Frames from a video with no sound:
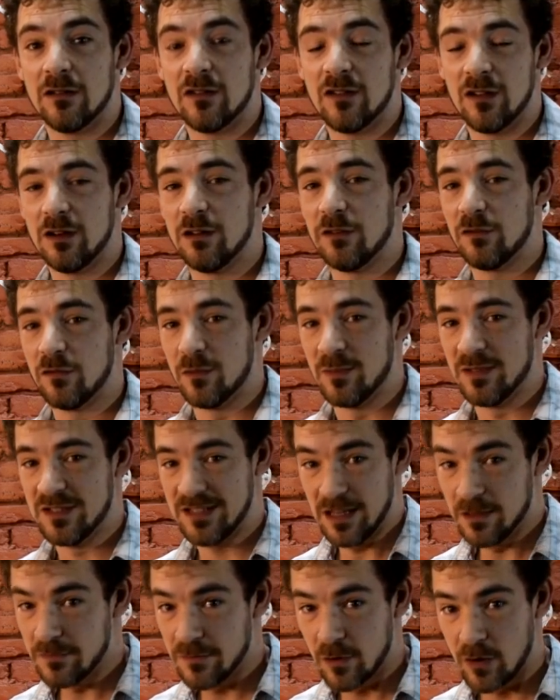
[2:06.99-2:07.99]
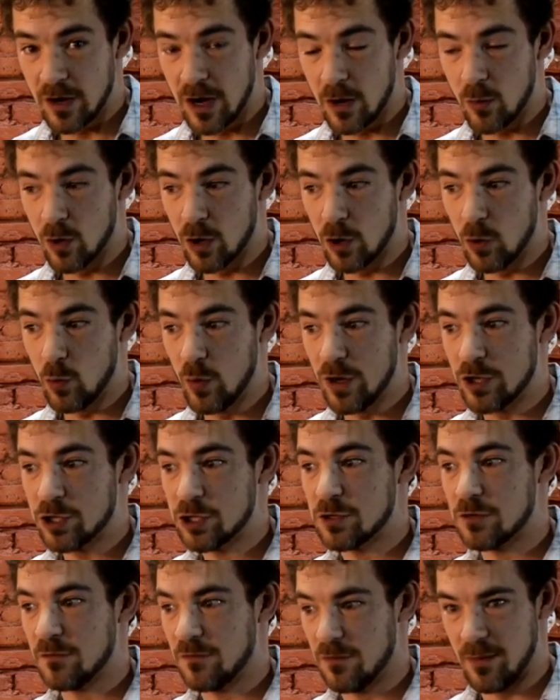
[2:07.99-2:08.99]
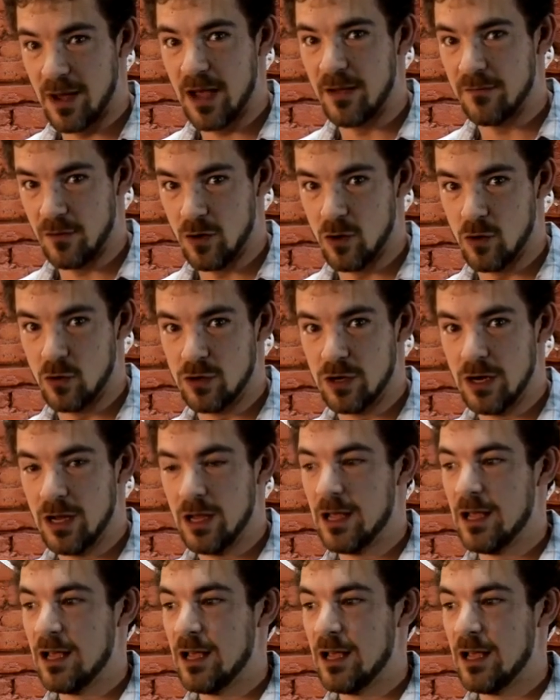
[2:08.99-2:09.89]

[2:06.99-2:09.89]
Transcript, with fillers: signals from the cell phone network, which for my phone